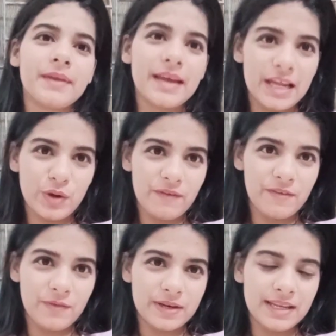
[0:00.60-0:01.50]
Hello
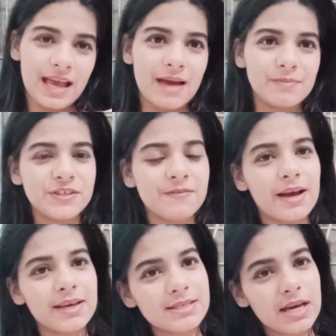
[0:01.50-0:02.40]
everyone, I'm
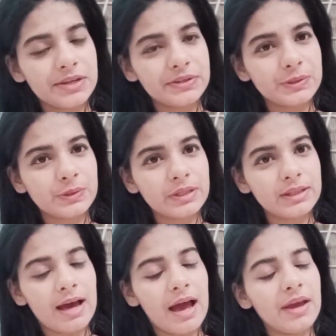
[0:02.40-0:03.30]
Shivangi Saraswat.
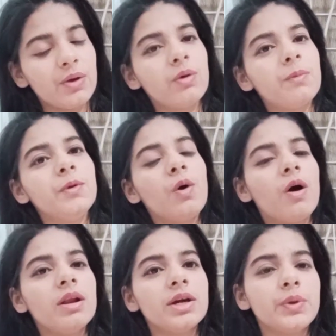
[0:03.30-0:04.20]
I hope you
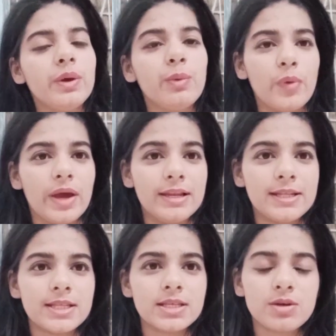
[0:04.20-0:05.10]
all are doing well
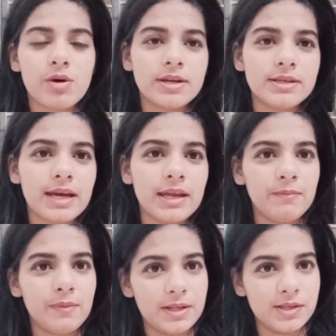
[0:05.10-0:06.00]
in this
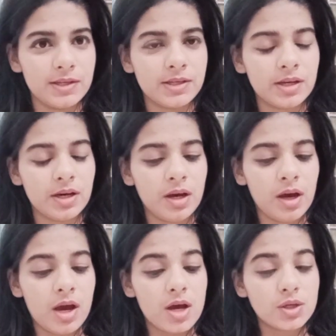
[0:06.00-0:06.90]
quarantine period.
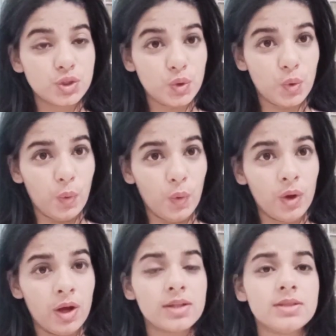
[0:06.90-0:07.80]
So,
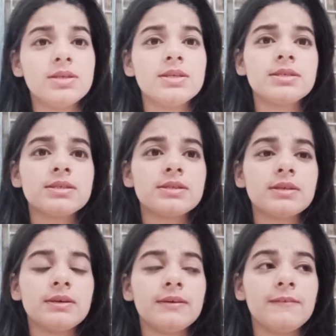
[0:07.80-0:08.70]
this
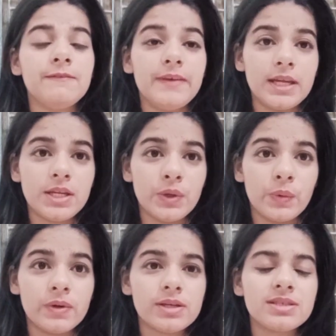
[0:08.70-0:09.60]

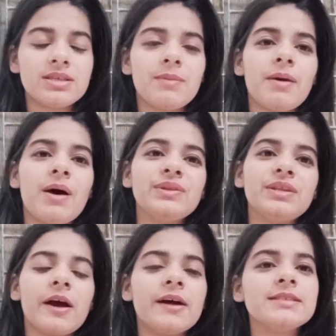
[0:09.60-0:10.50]
video is about
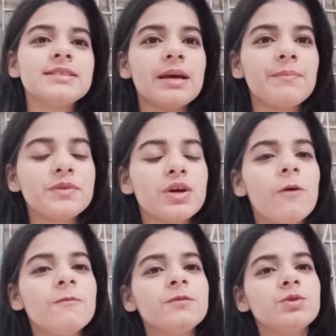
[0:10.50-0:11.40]
the concept
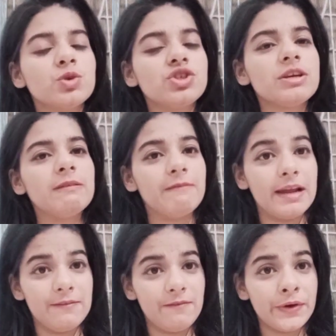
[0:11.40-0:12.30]
of social
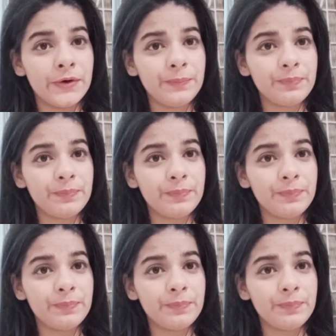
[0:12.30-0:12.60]
welfare,